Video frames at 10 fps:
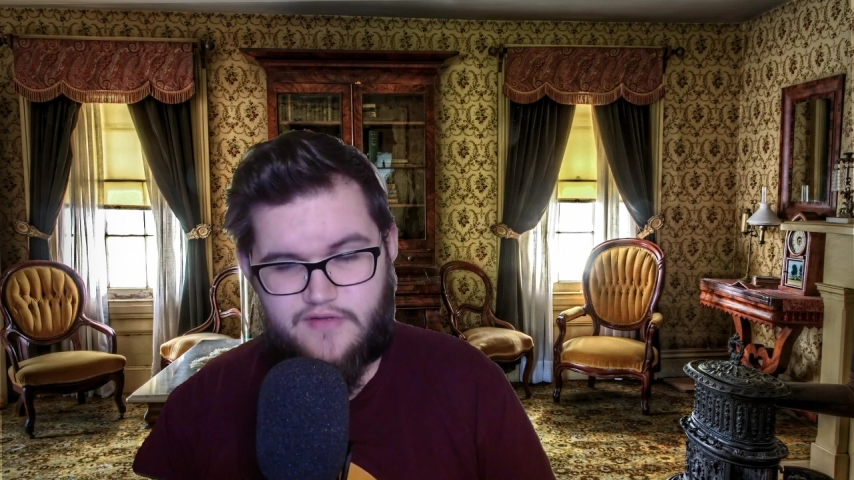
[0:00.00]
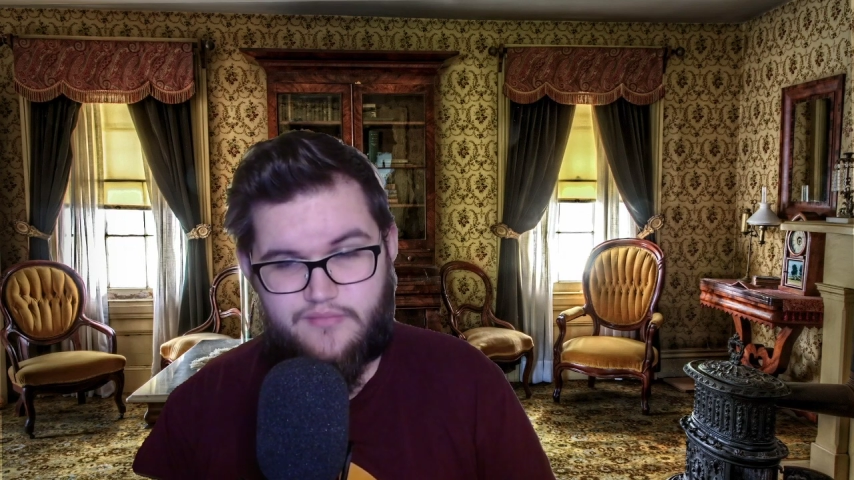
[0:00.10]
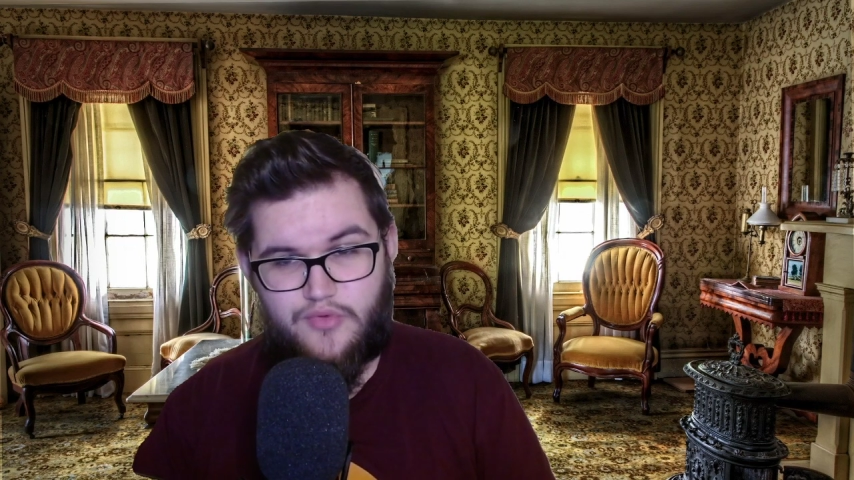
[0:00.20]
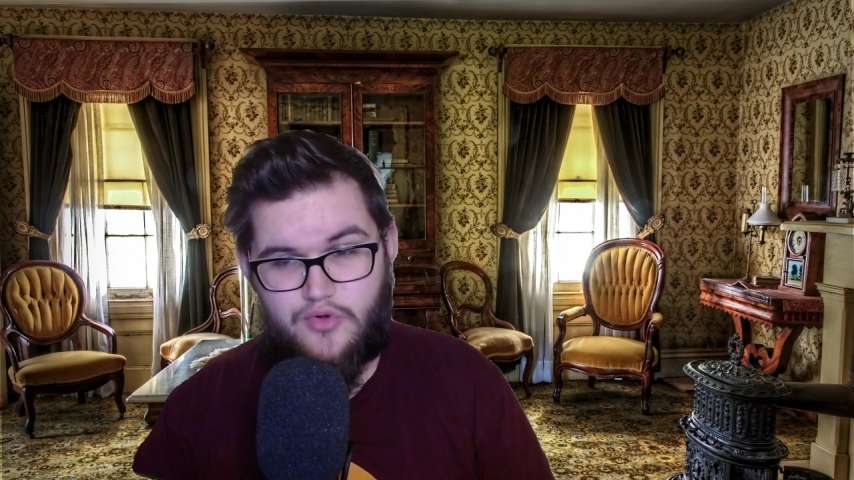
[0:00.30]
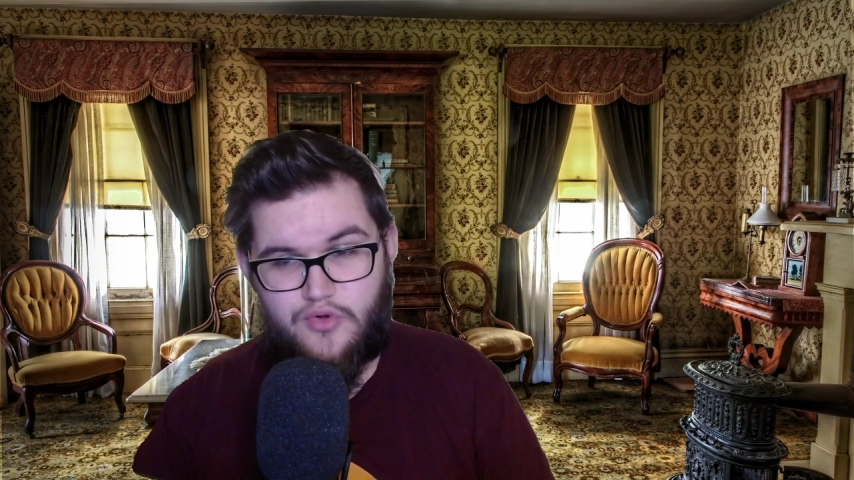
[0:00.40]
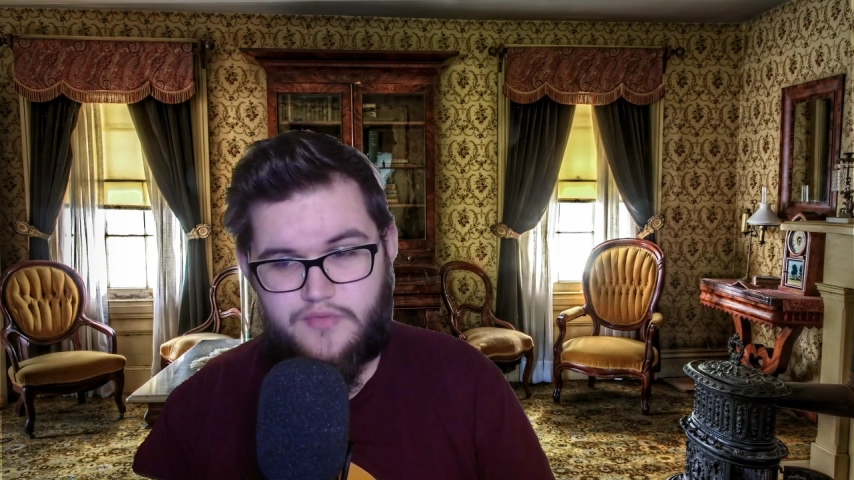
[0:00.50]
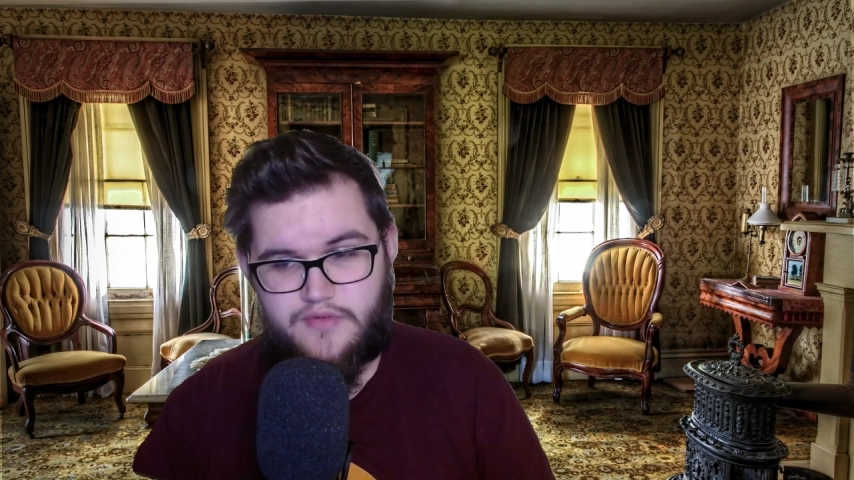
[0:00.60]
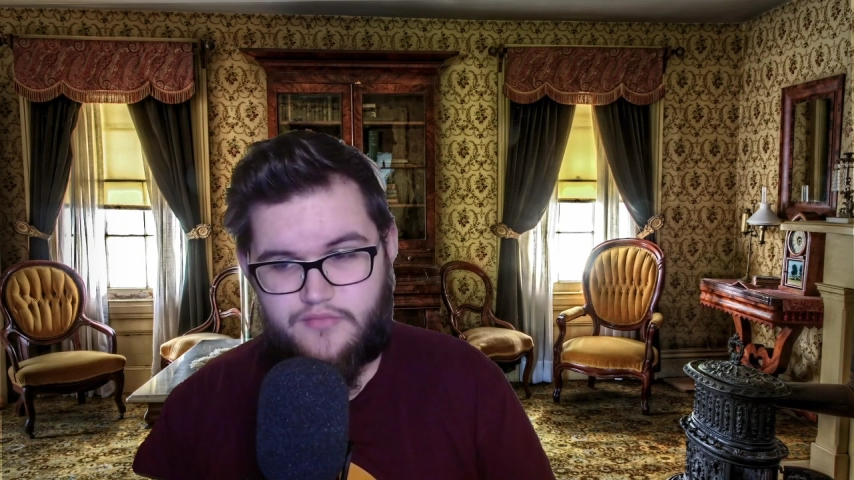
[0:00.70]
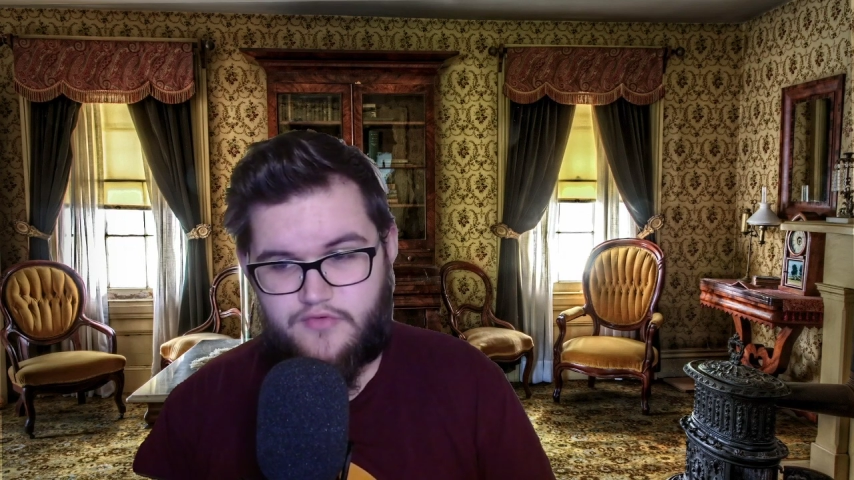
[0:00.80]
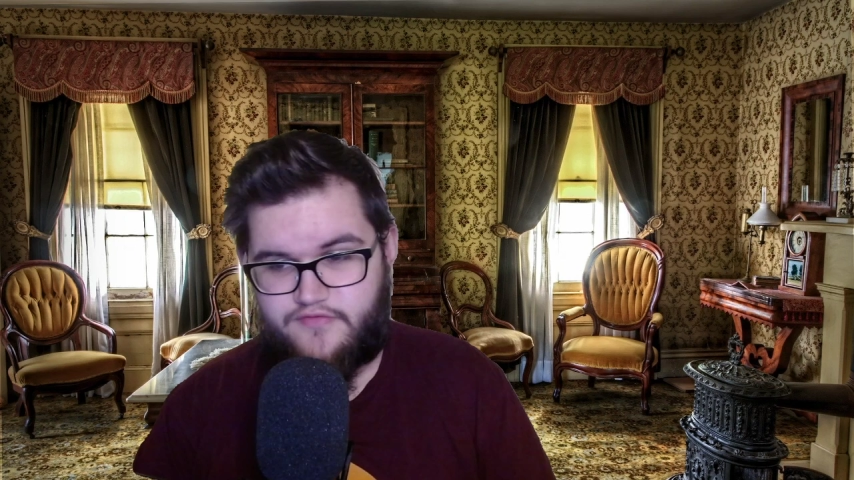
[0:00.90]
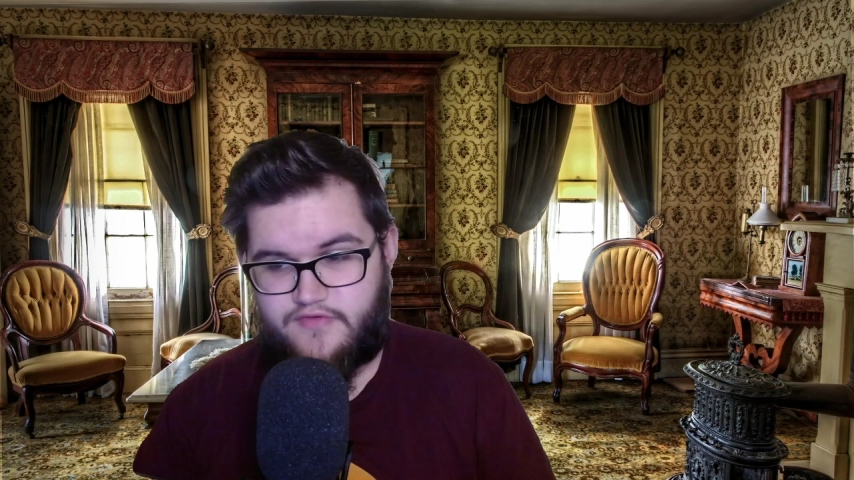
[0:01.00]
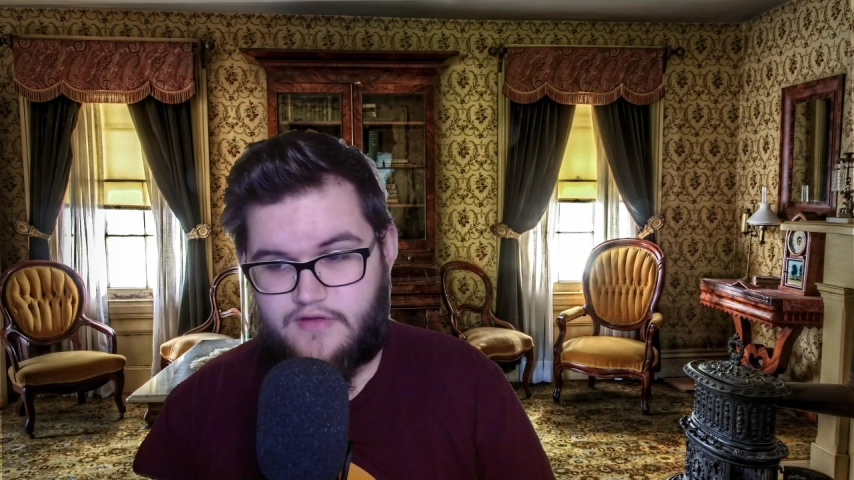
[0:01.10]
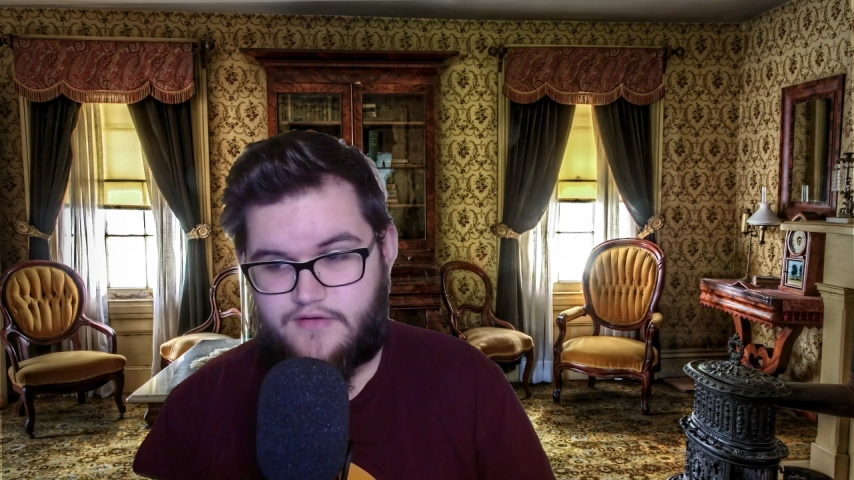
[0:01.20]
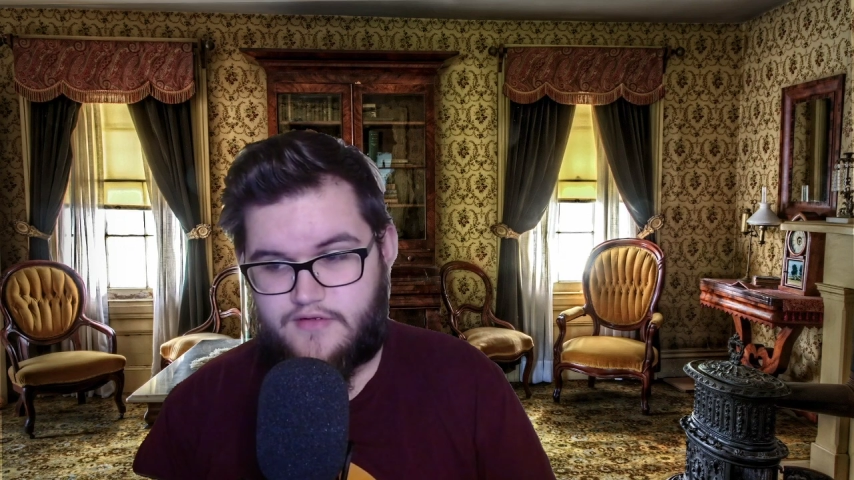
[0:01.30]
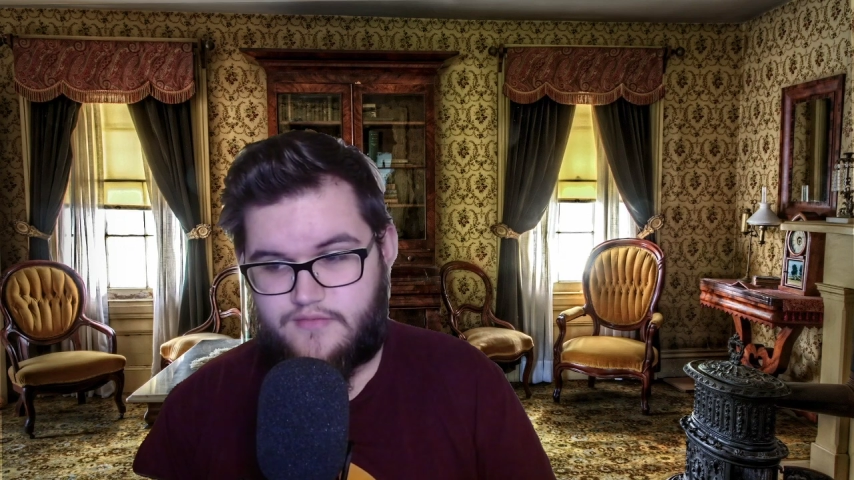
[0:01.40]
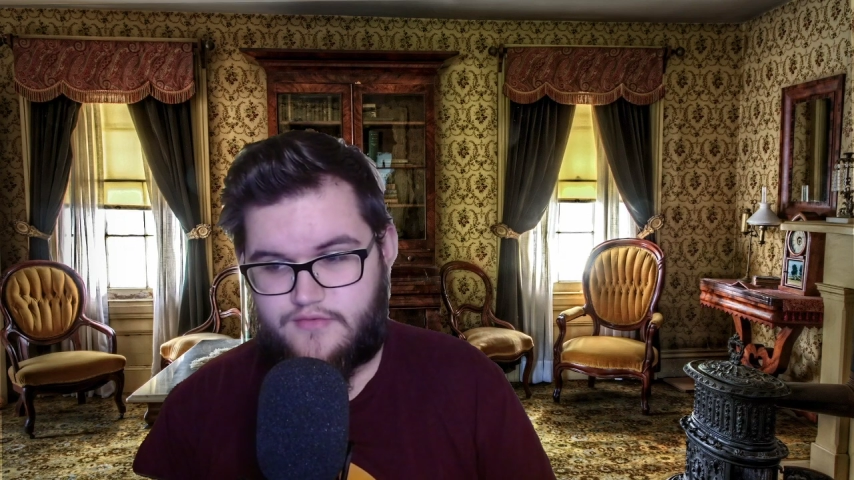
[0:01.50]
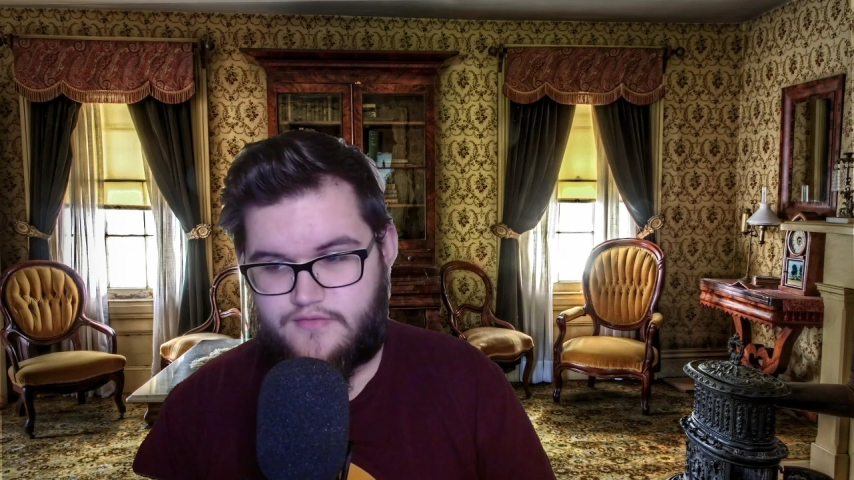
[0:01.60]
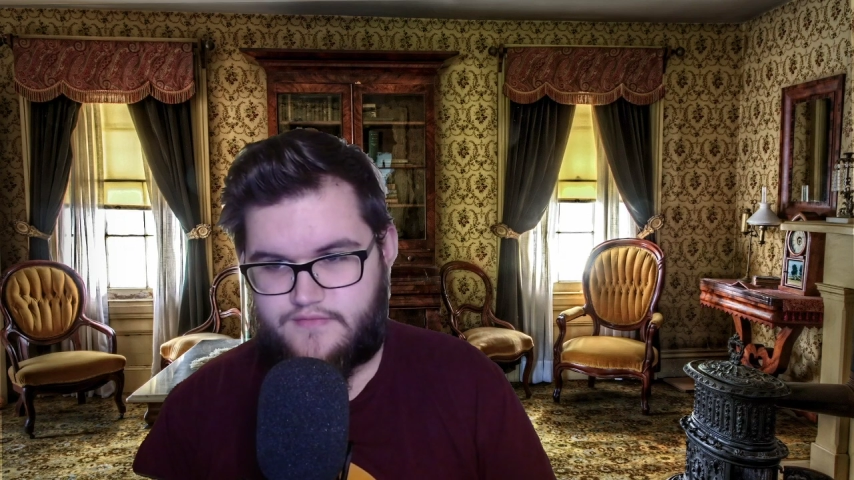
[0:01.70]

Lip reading: moment more valuable.